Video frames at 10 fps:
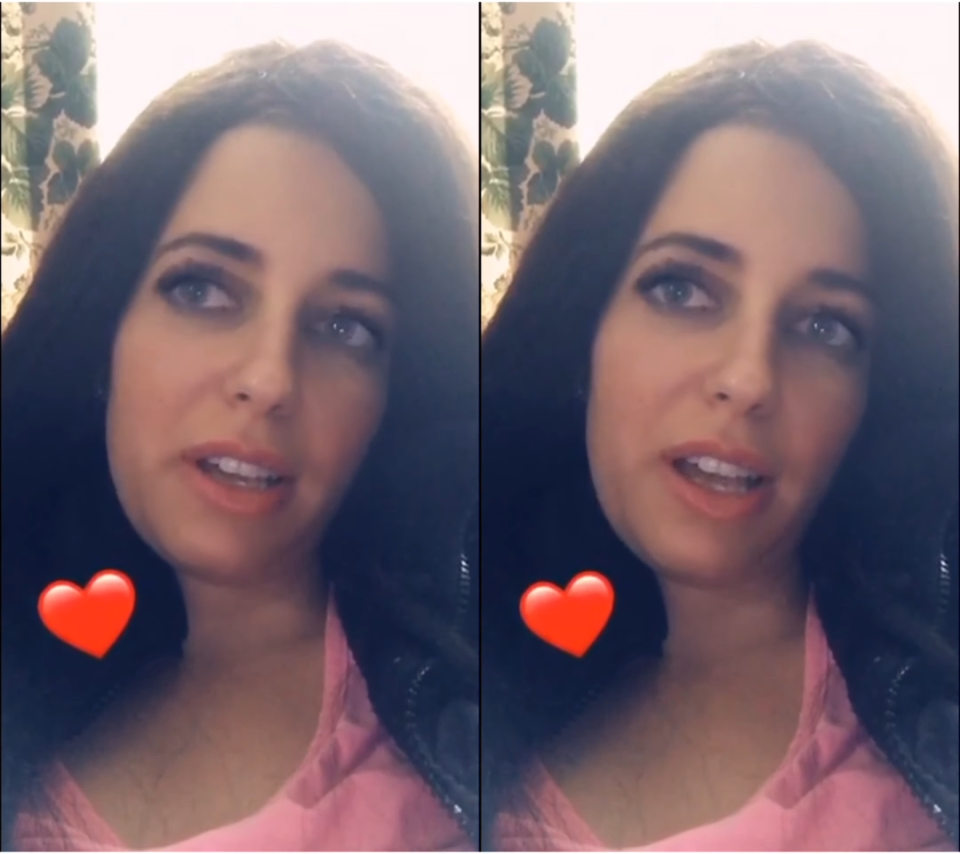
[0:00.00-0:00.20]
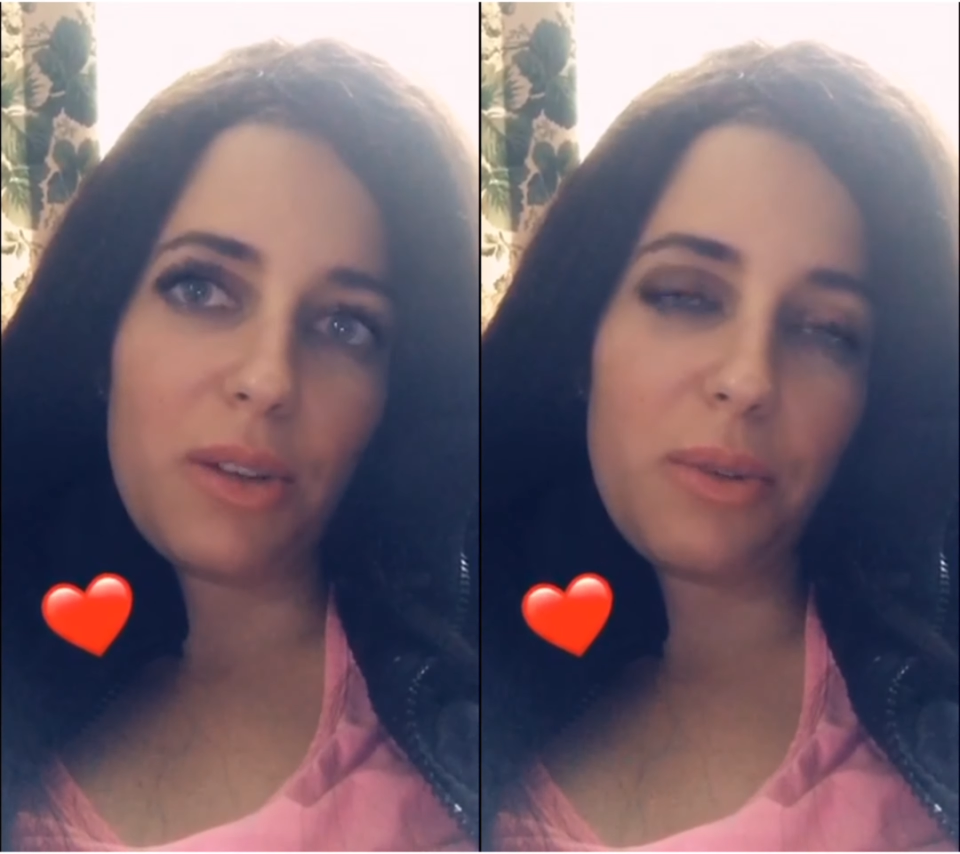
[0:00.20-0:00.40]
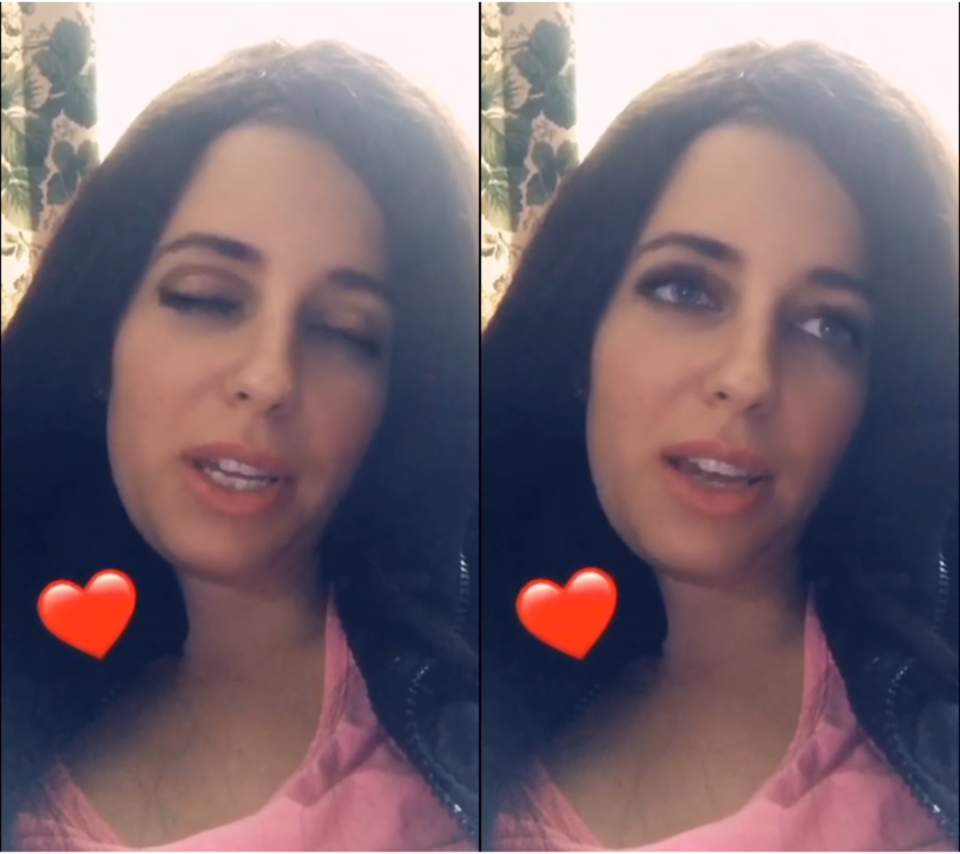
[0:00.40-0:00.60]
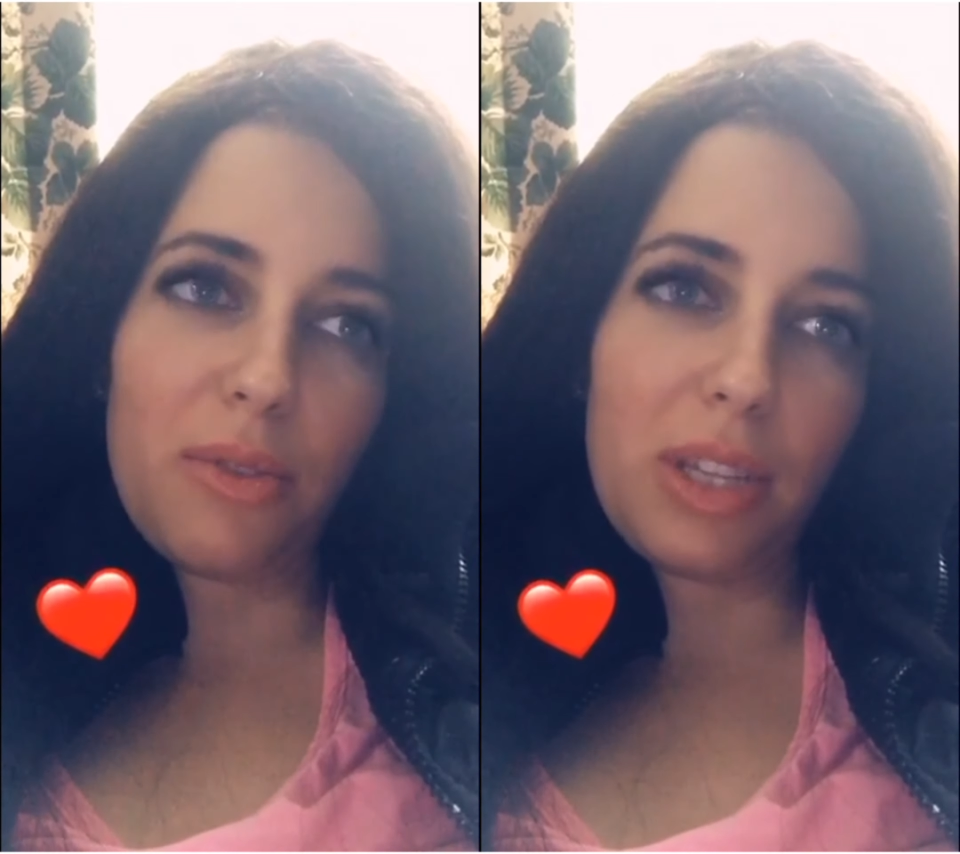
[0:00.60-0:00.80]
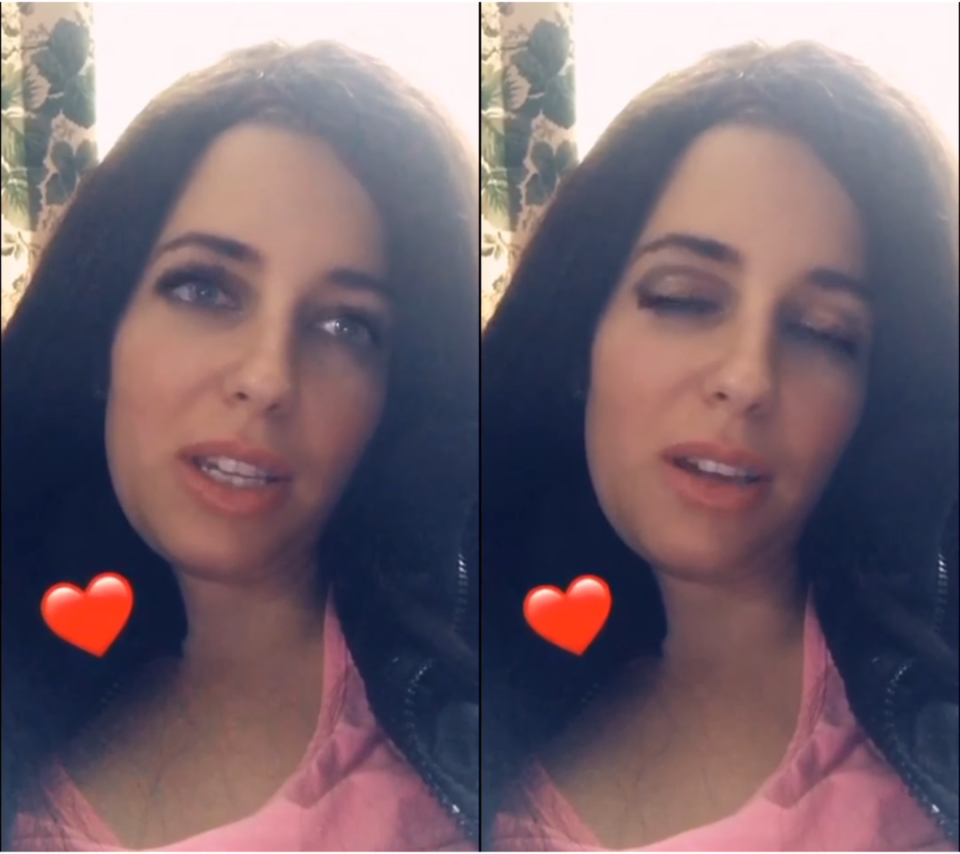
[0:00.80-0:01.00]
How do I get
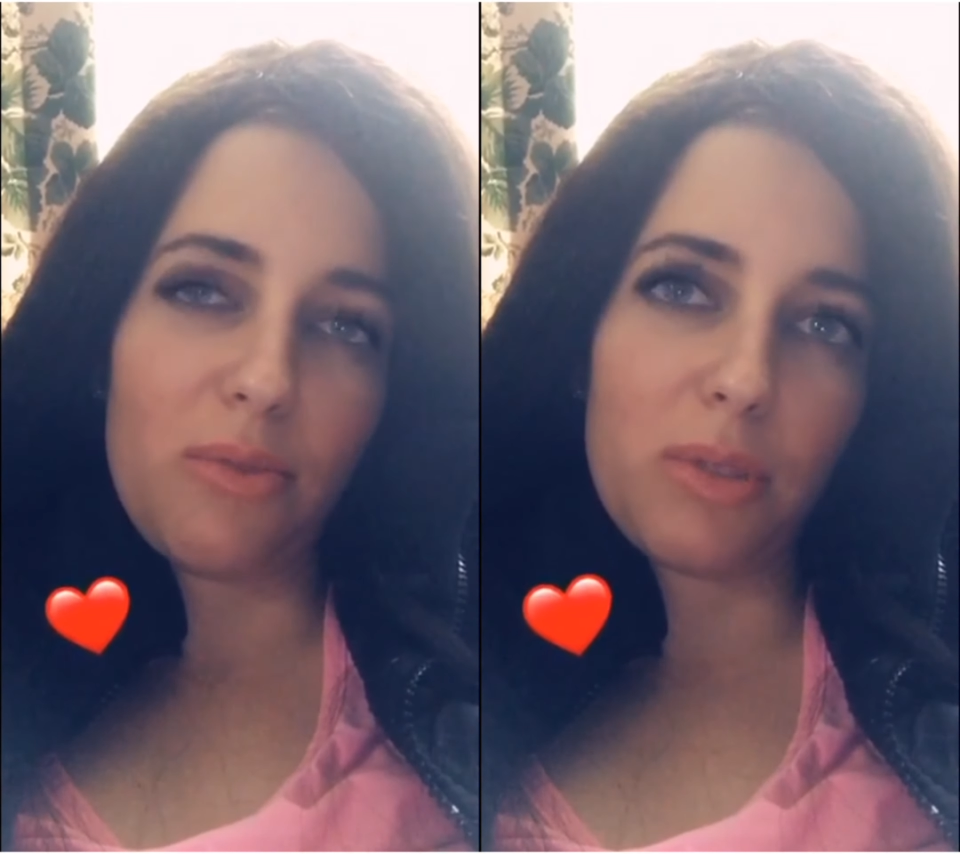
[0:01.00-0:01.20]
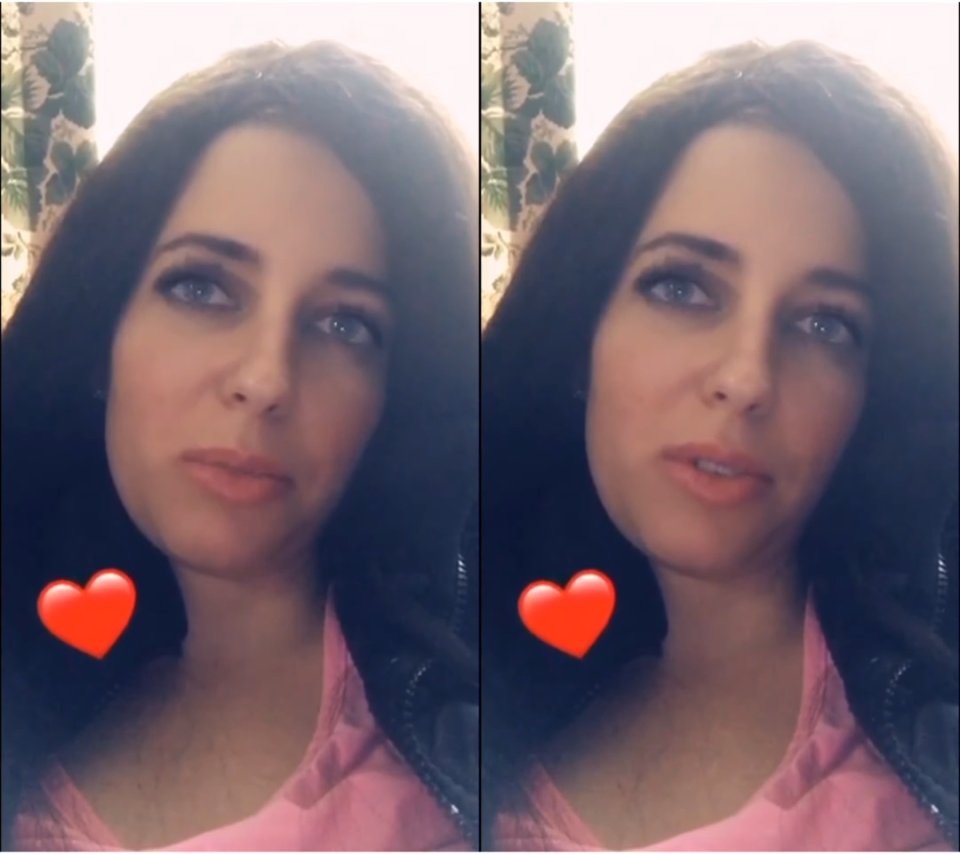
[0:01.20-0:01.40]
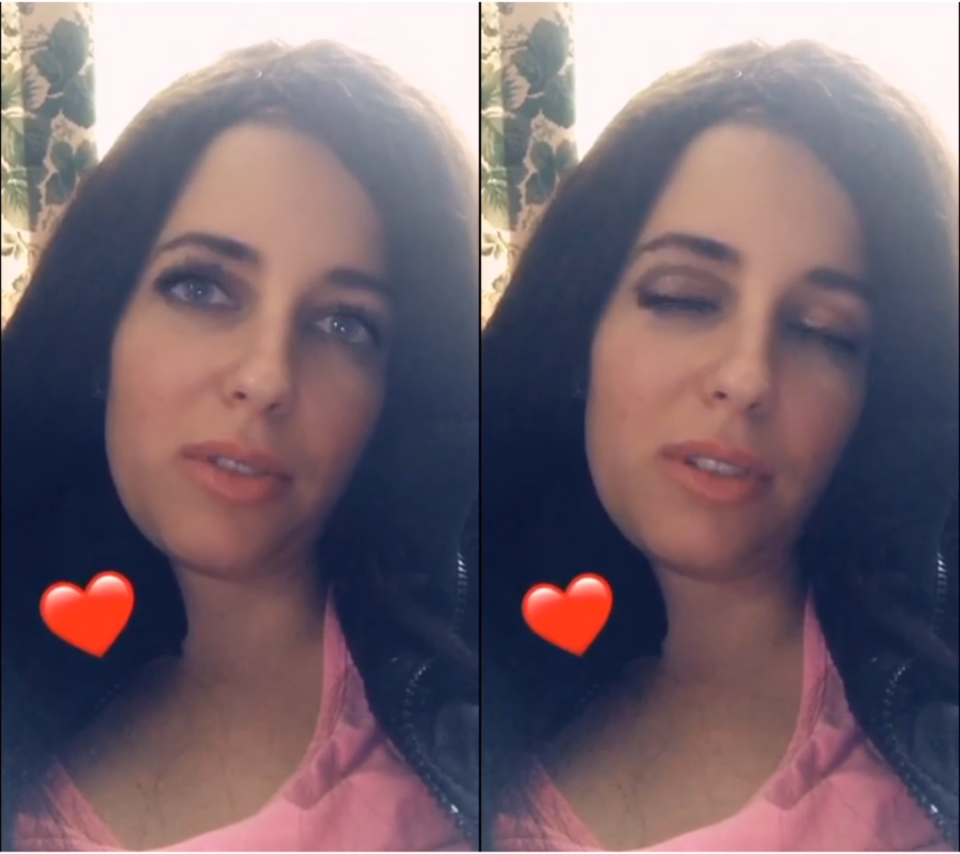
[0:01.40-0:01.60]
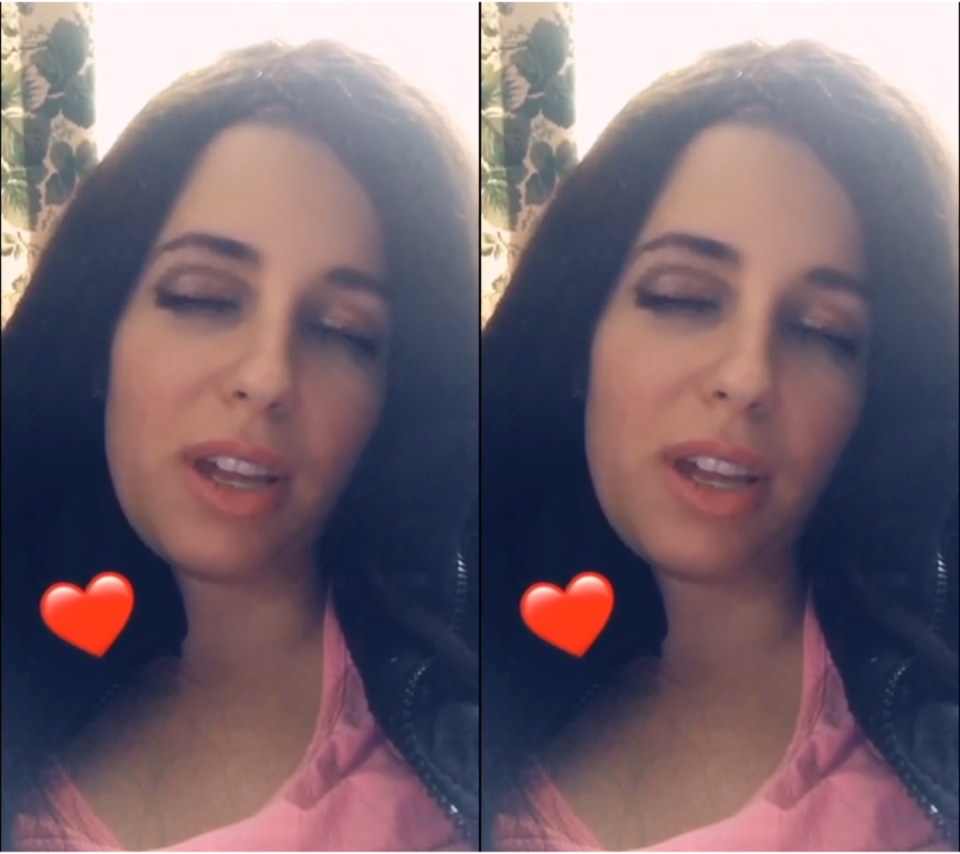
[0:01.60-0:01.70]
really comfortable?